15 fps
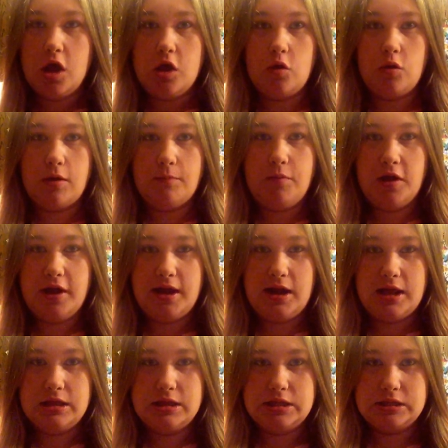who were put
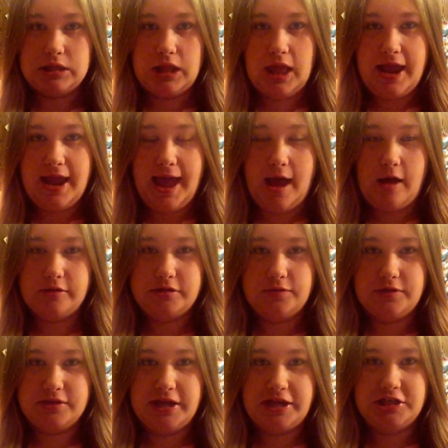in this lighthouse
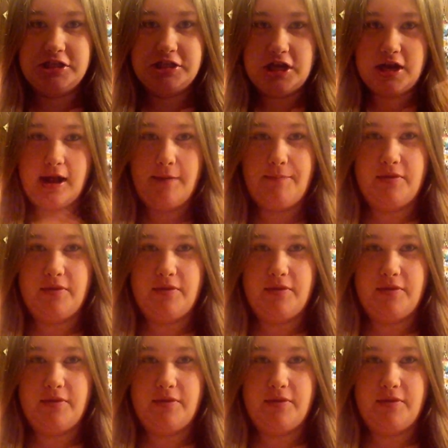and was like shut